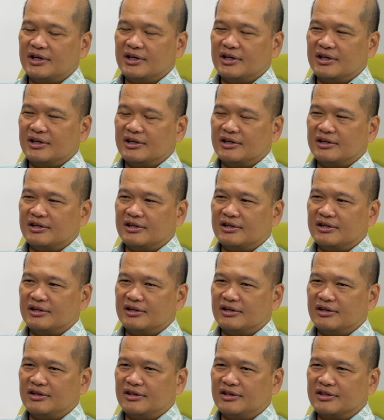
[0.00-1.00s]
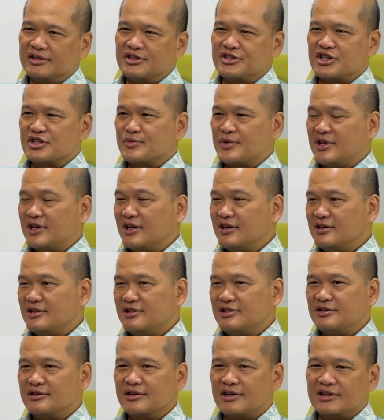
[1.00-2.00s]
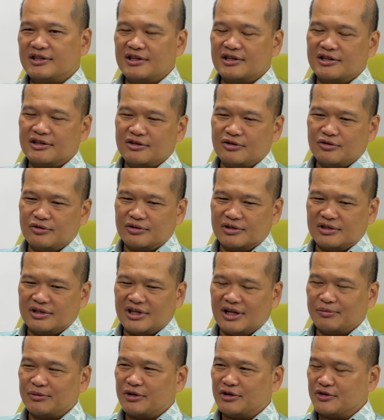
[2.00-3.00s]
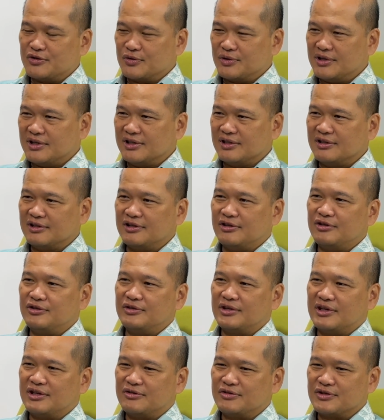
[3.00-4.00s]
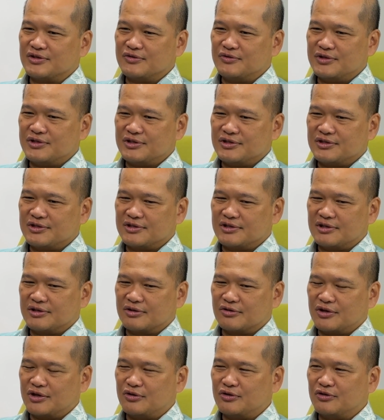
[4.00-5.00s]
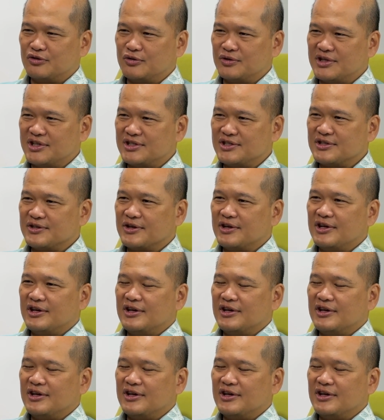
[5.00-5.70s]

Tan Sri Asman Yahya, I think helped out as well. And was quite good to us.